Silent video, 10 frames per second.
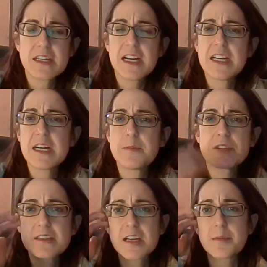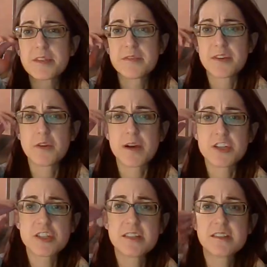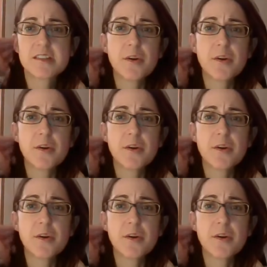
but just a couple different questions.